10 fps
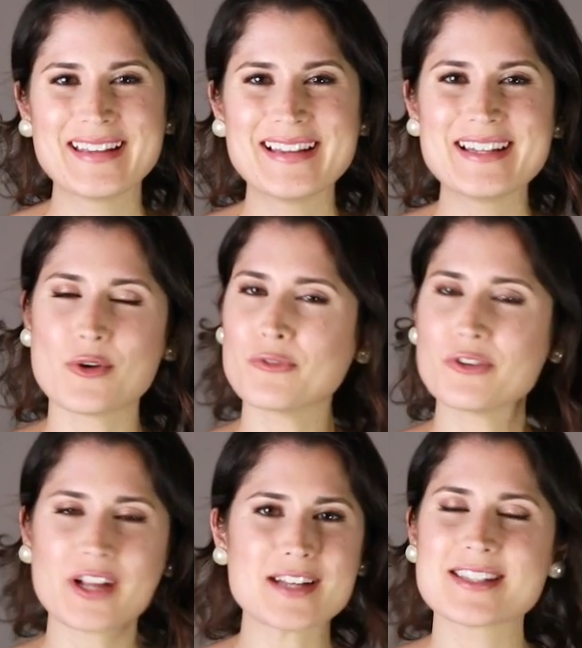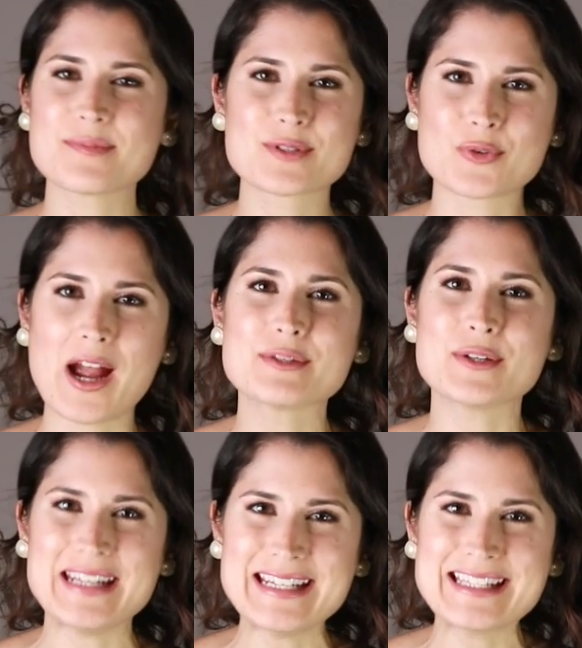Don't forget to subscribe
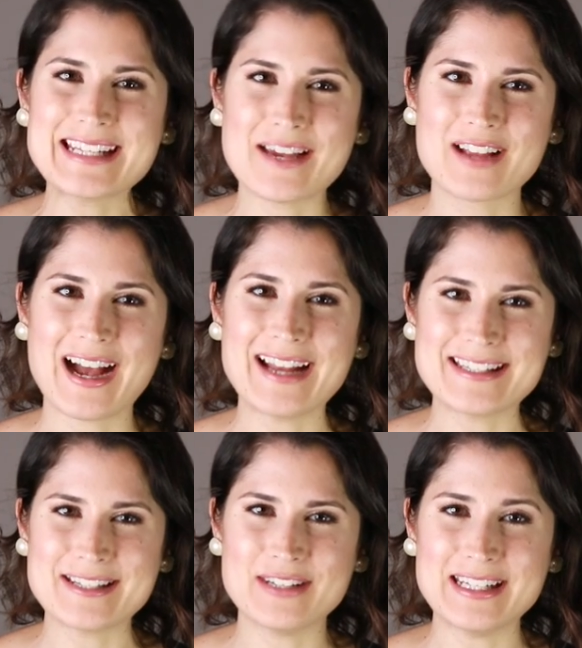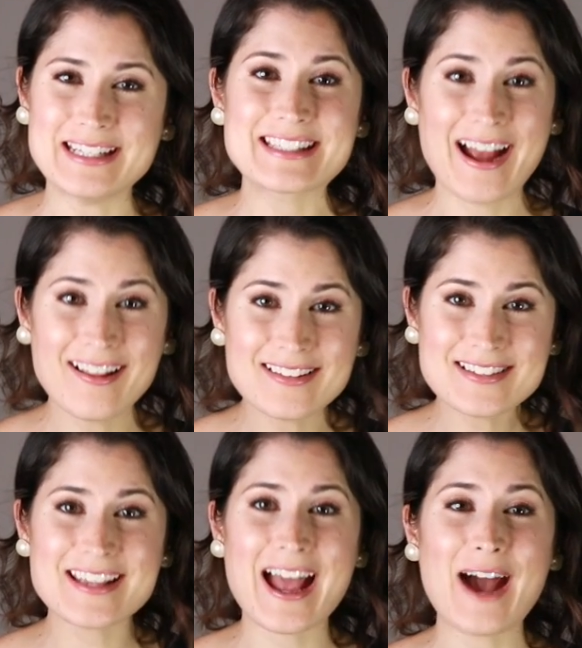to ETF Guide TV. Tell
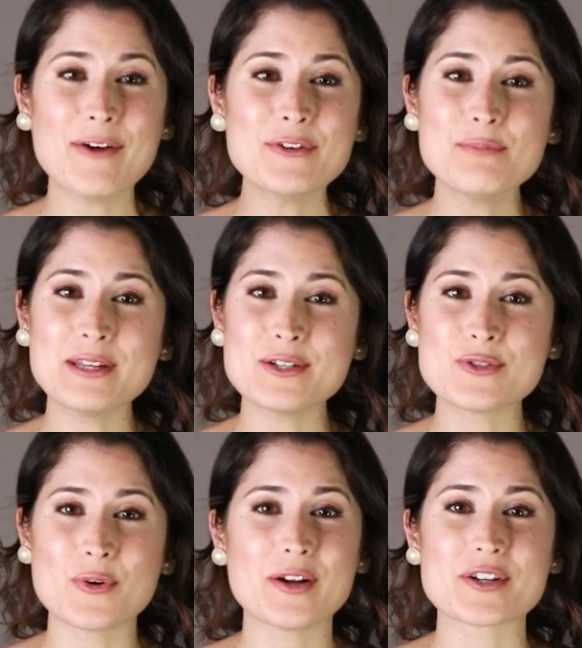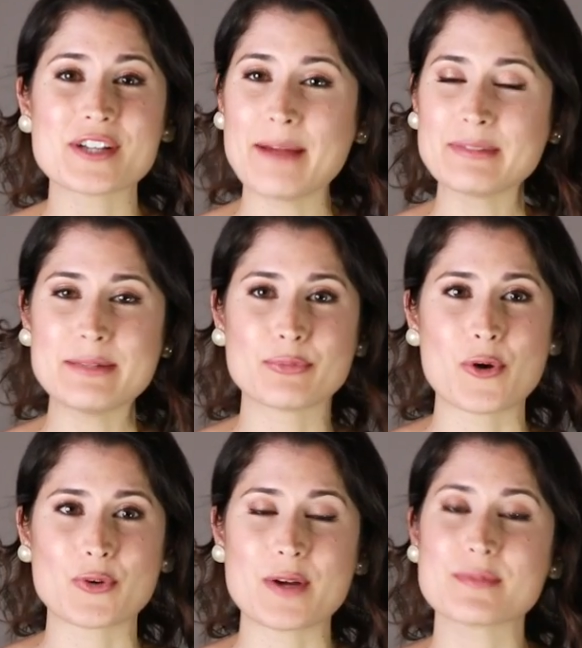us how you've been enjoying our timely
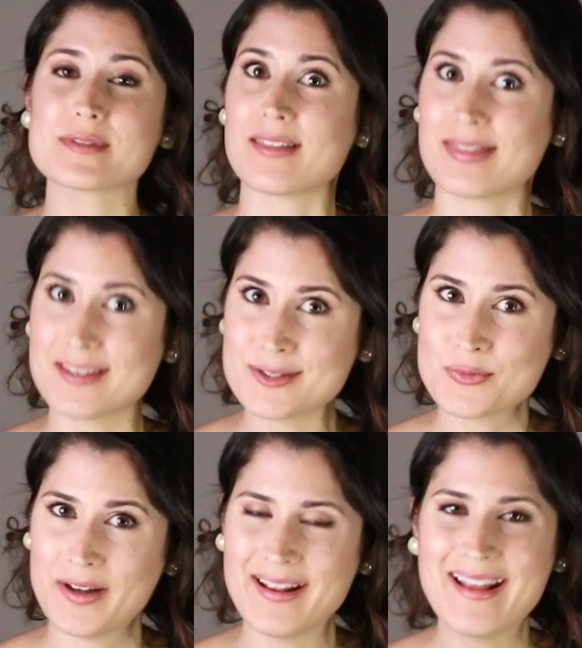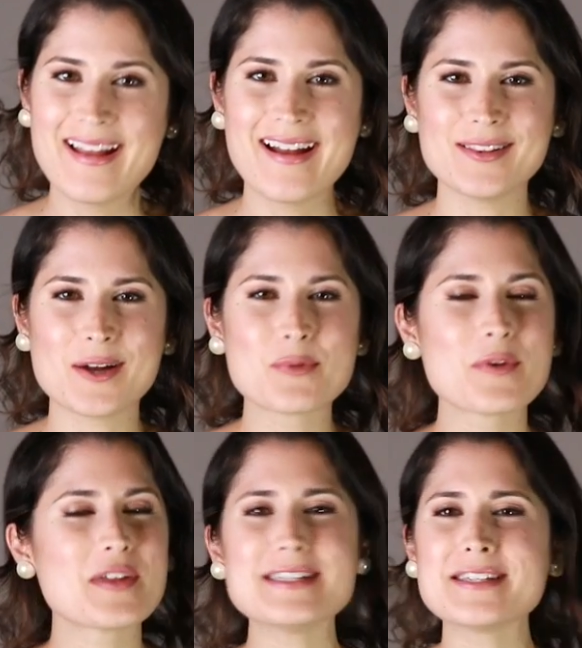programs like this one, along
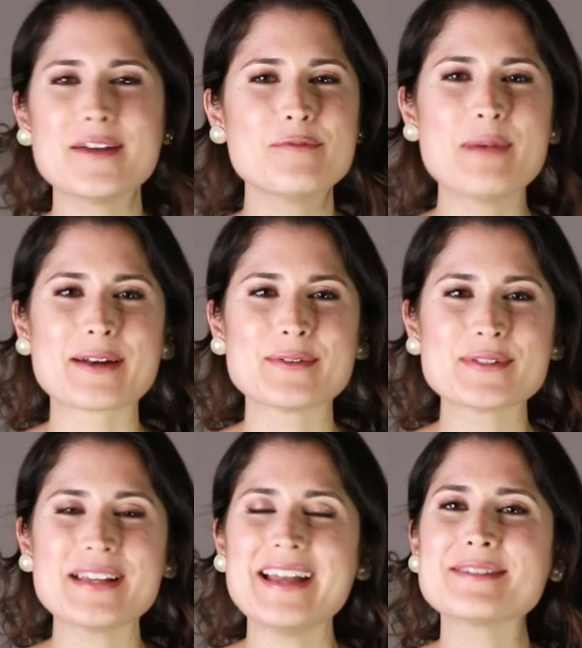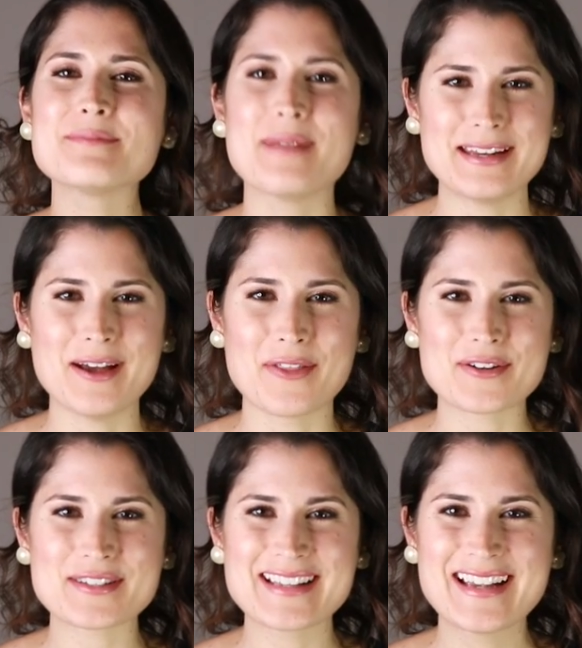with ETF battles and many
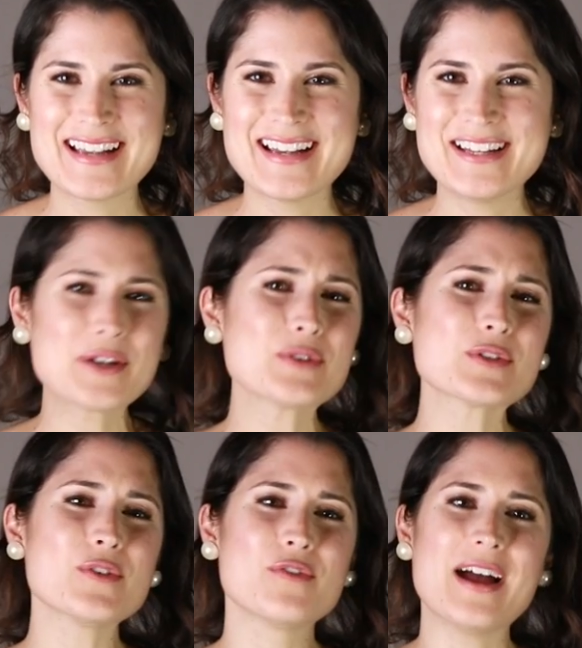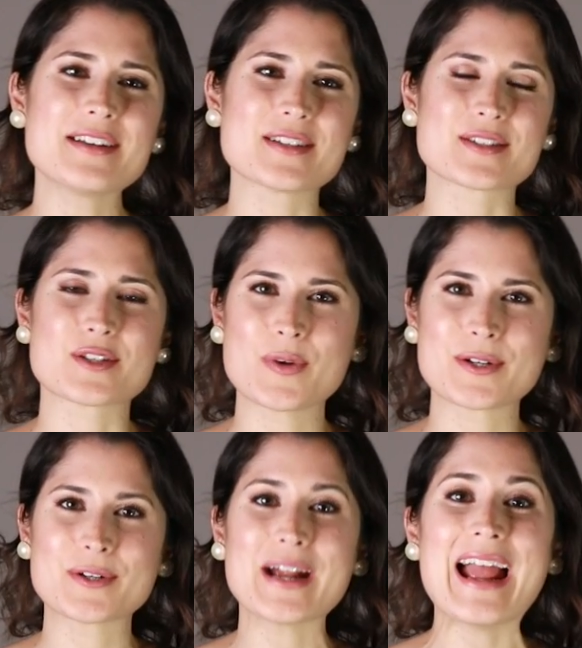others. You can also find us on
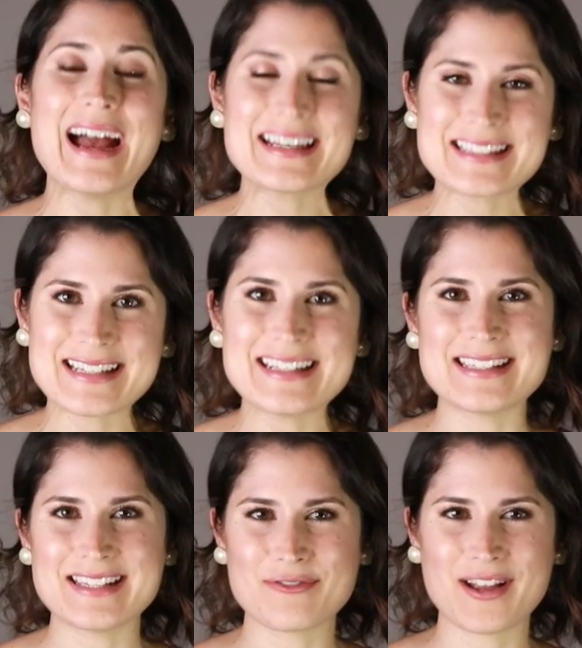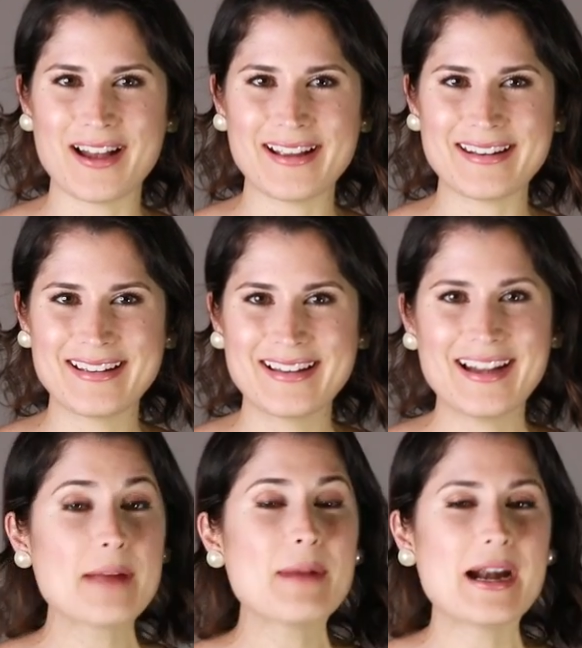Twitter at ETF Guide.
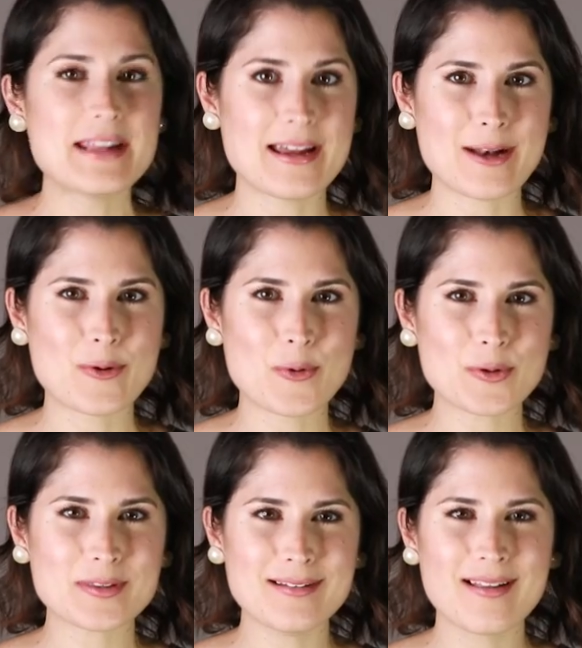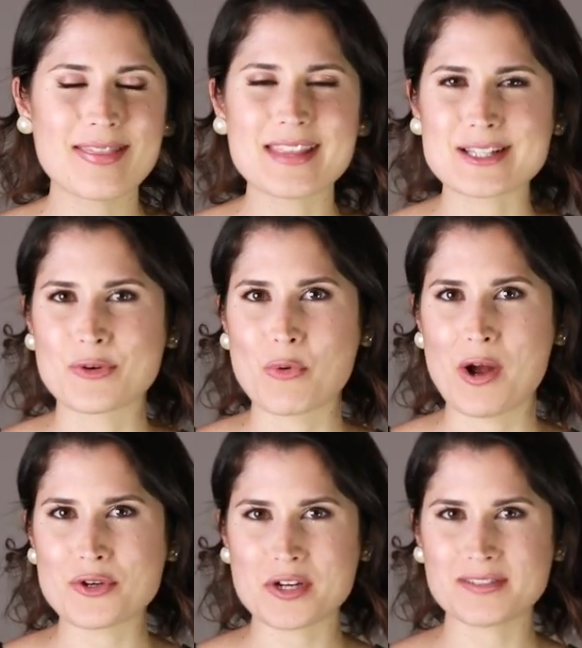I'm Arianne Alcorta. Thanks for watching.